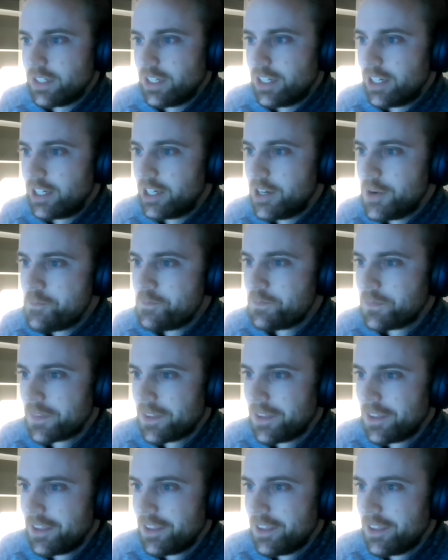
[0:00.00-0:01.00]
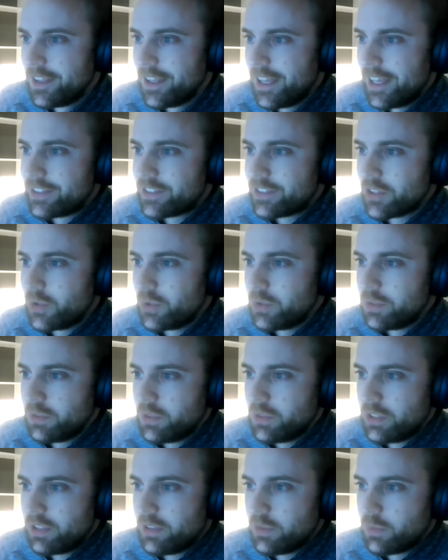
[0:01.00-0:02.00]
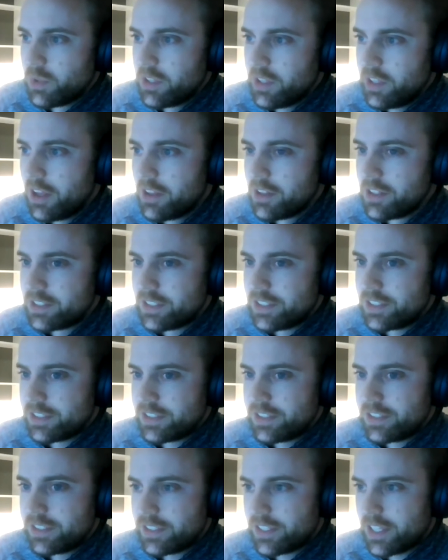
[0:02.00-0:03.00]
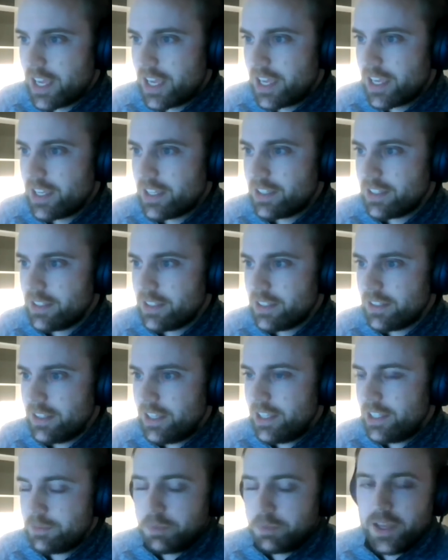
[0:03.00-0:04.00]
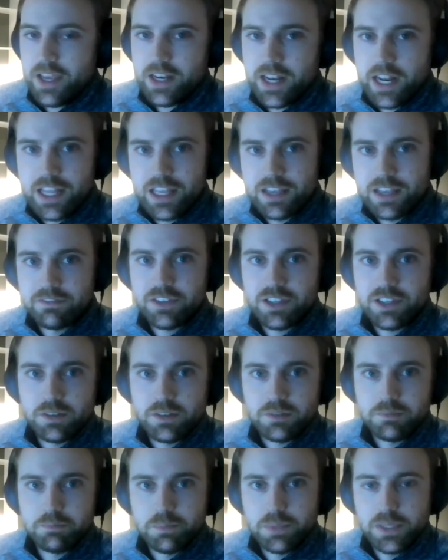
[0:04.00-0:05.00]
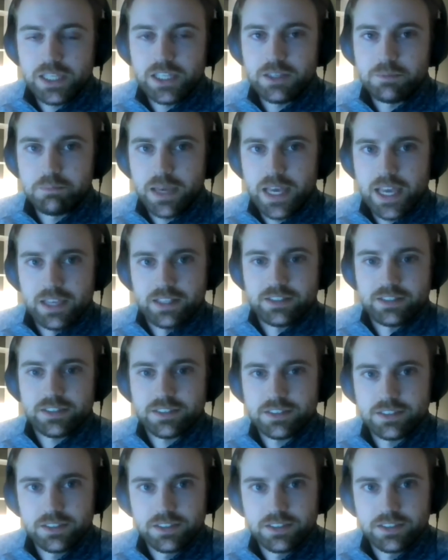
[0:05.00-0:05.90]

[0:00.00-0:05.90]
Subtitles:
And so really all this is to say he's playing at an MVP pace.